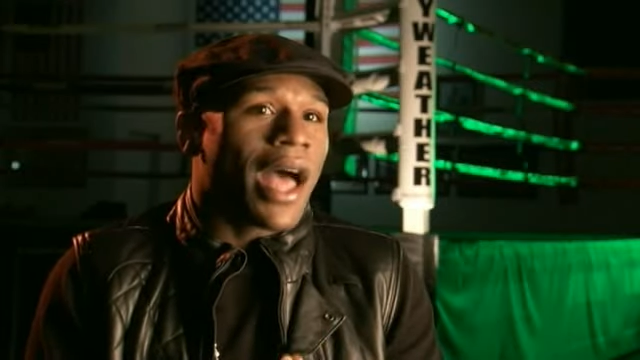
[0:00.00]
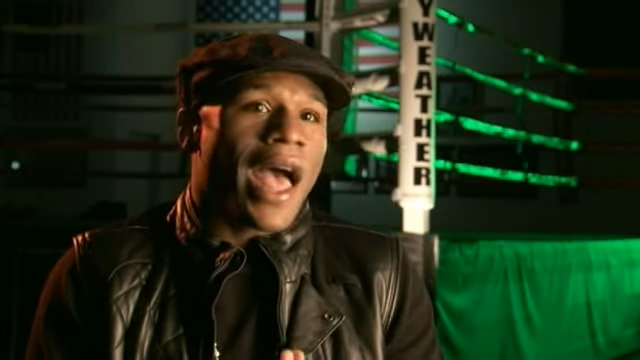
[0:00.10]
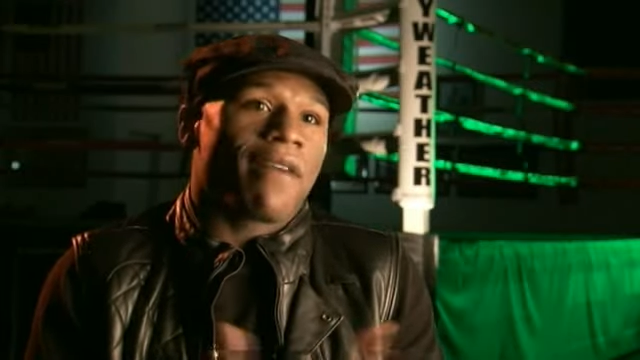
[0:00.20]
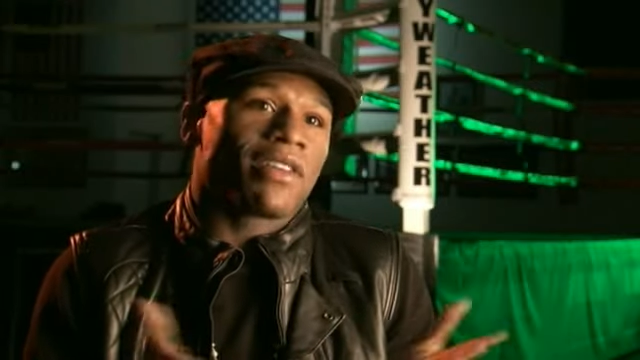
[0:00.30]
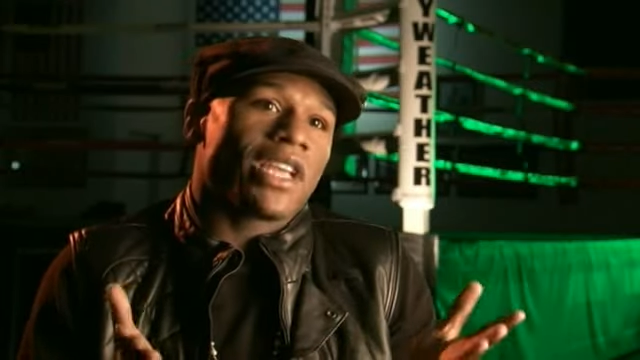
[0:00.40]

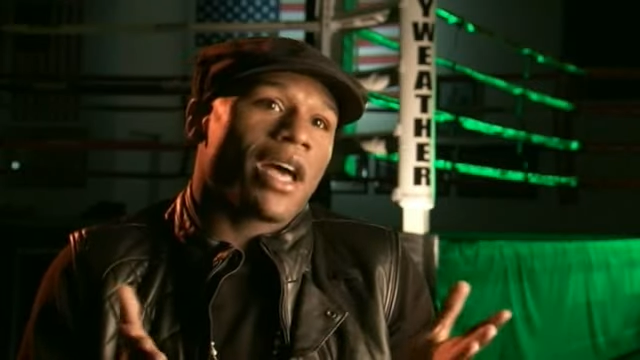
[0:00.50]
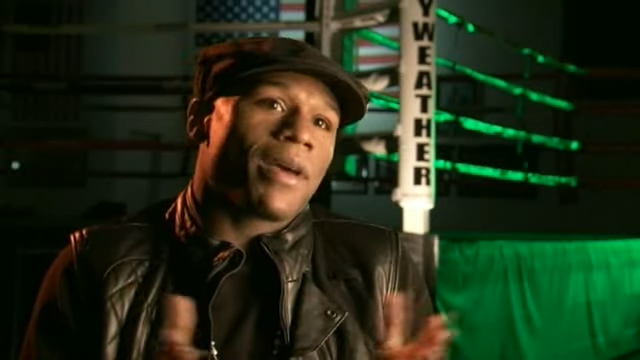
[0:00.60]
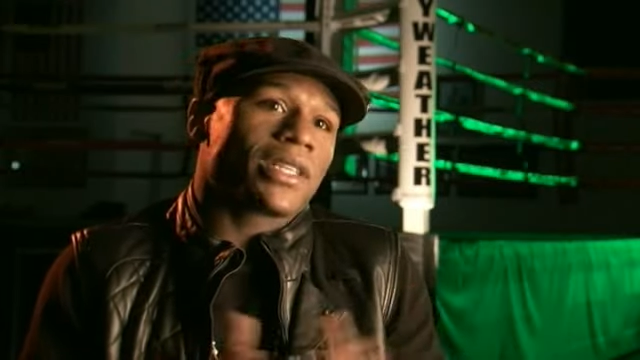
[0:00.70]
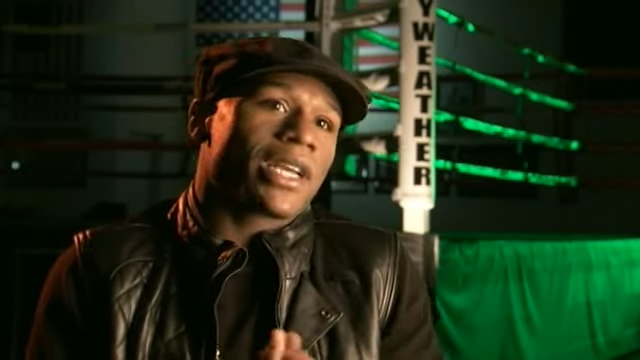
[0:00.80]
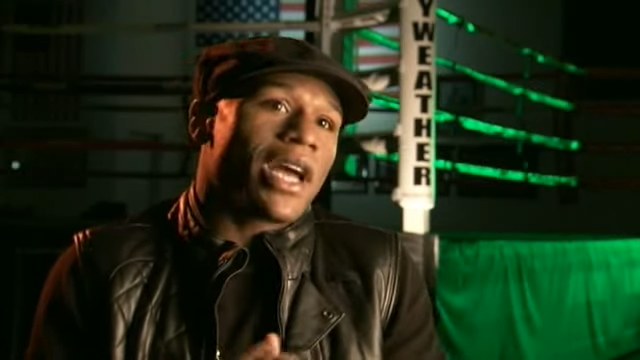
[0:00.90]
I have a job
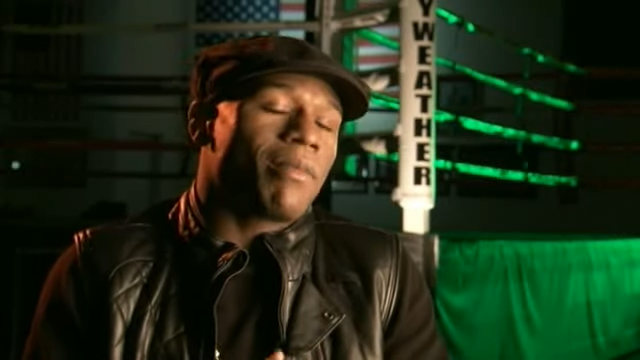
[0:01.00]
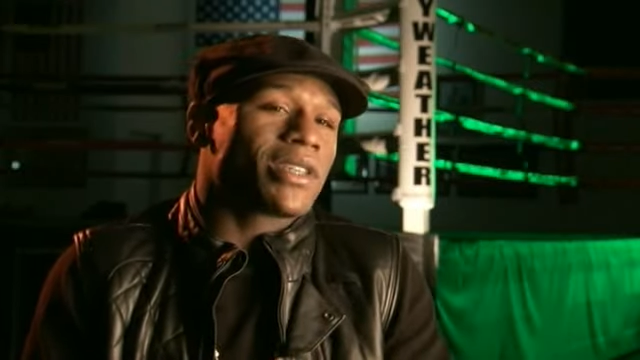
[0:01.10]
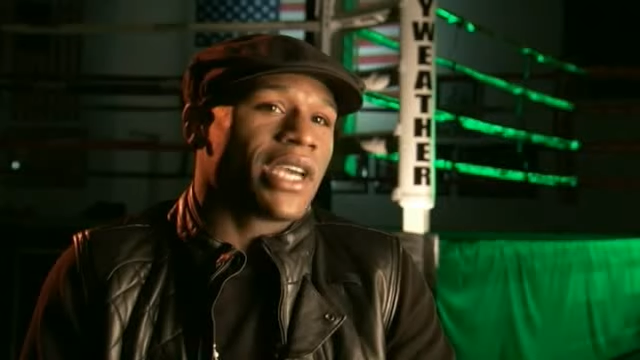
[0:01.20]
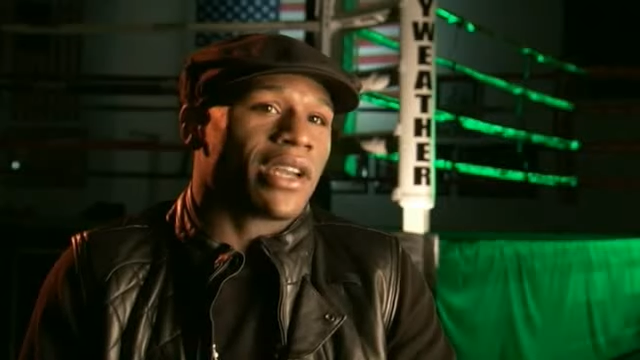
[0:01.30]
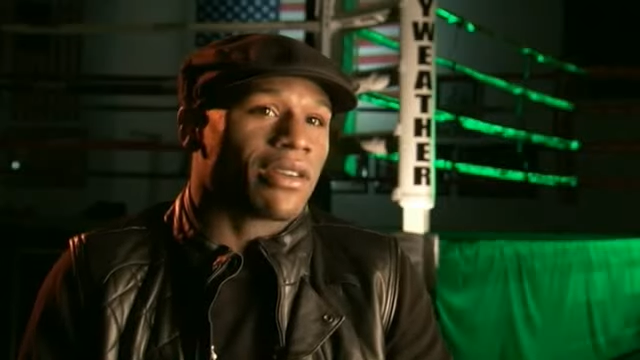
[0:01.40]
as a
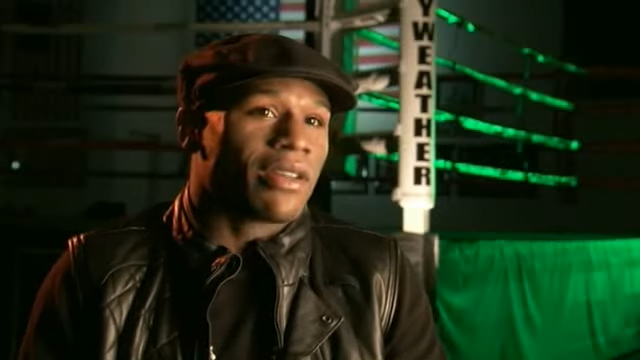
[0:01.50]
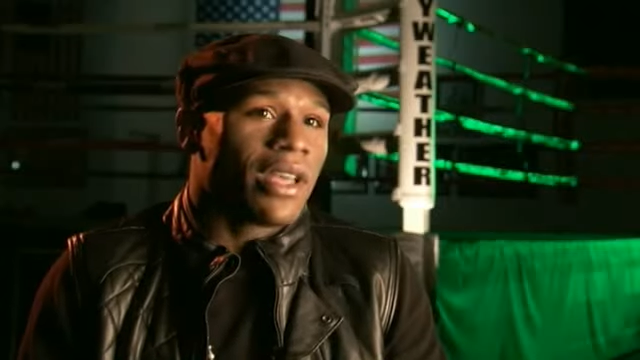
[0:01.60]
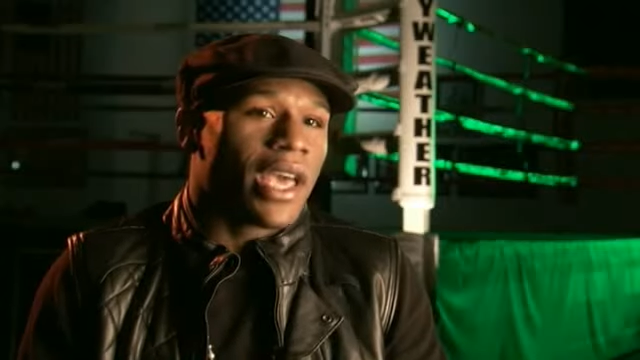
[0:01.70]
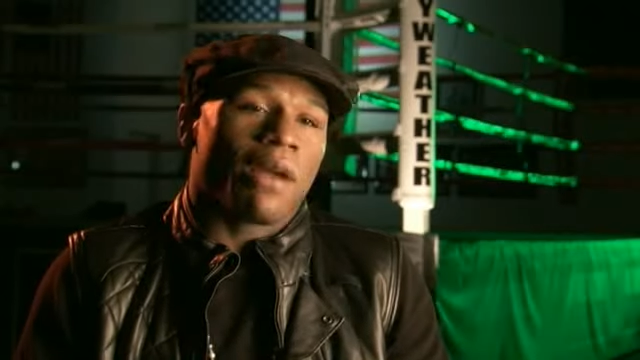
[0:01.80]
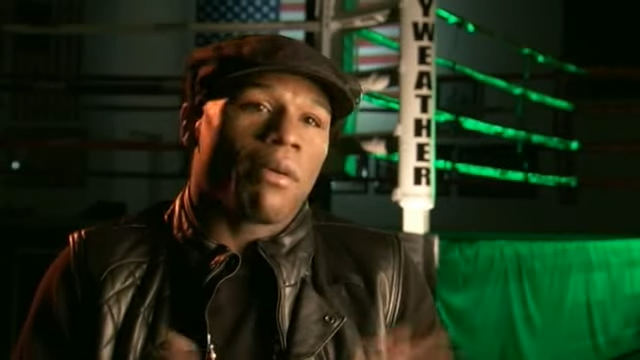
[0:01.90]
commentator,
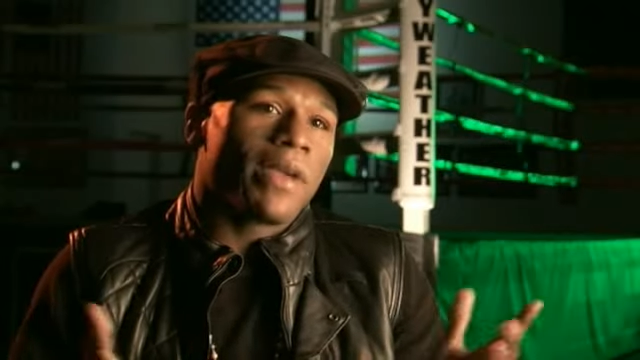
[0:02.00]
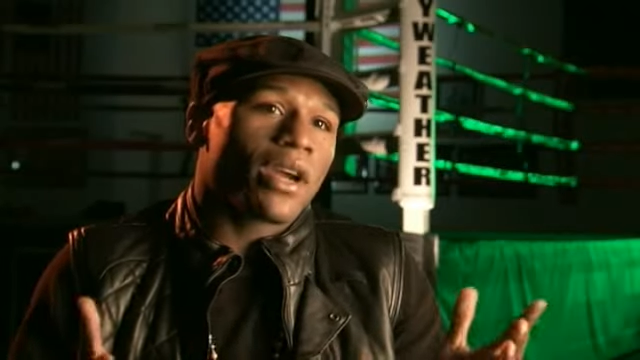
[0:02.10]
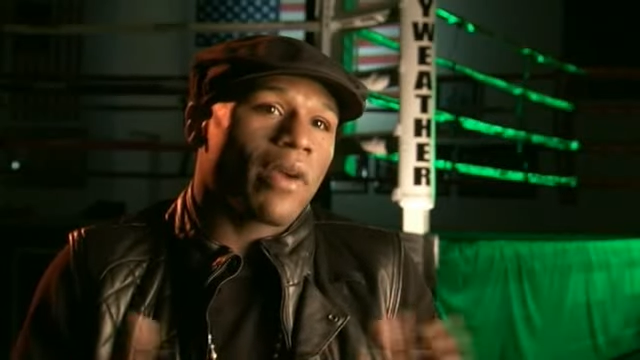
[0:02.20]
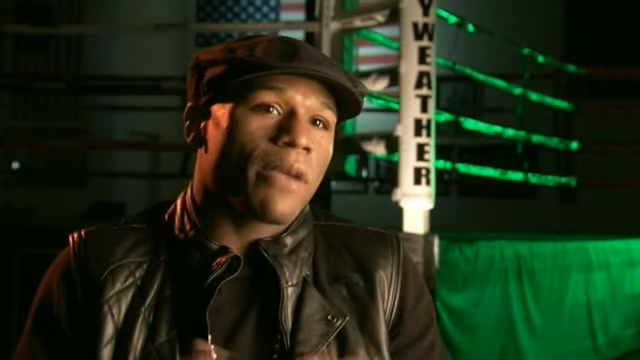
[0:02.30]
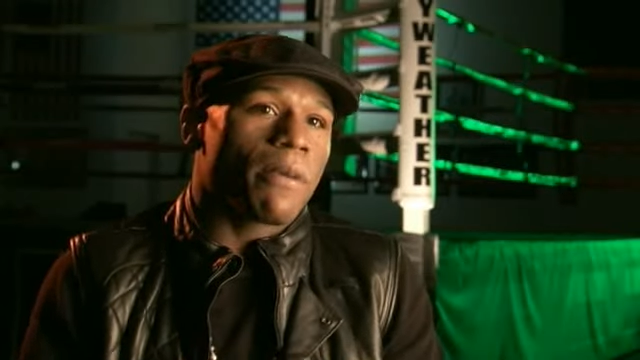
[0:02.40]
and I'm gonna be
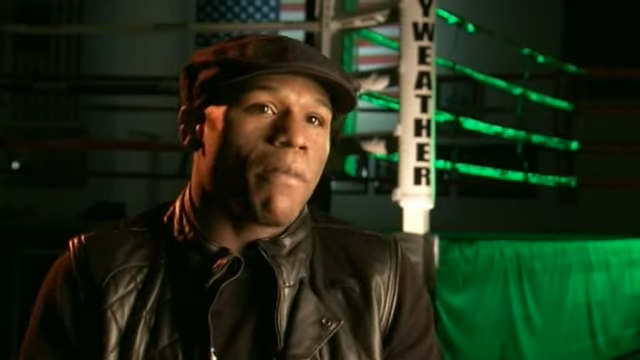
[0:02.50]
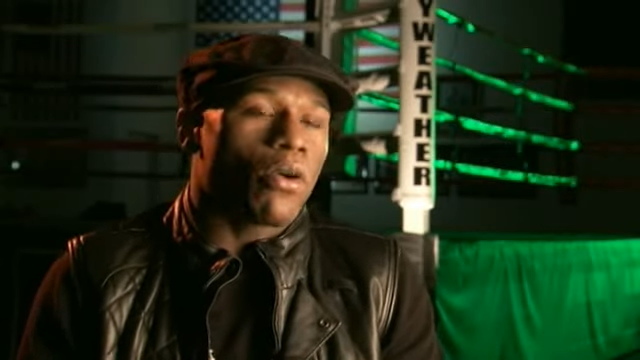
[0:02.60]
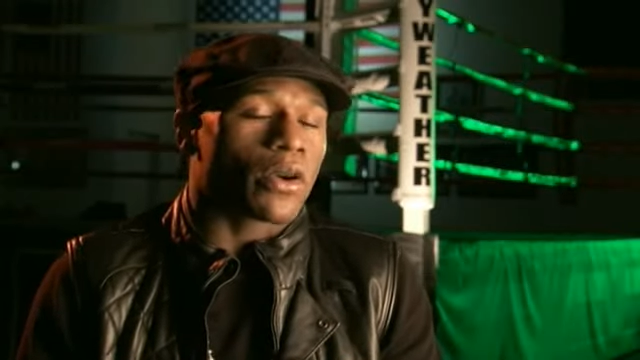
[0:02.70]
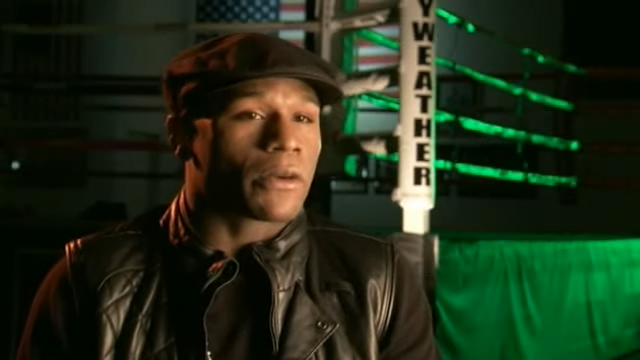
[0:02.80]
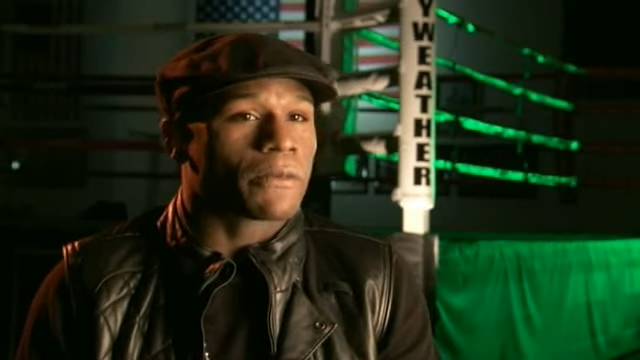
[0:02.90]
a great
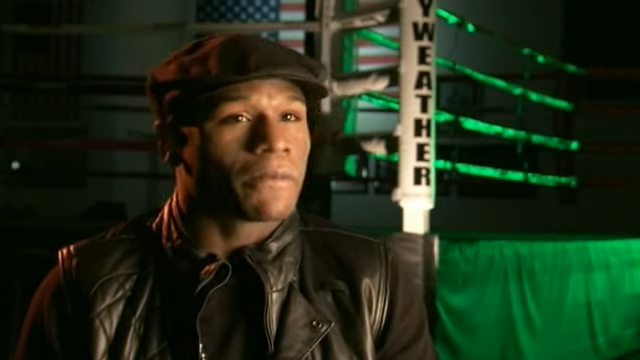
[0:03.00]
promoter.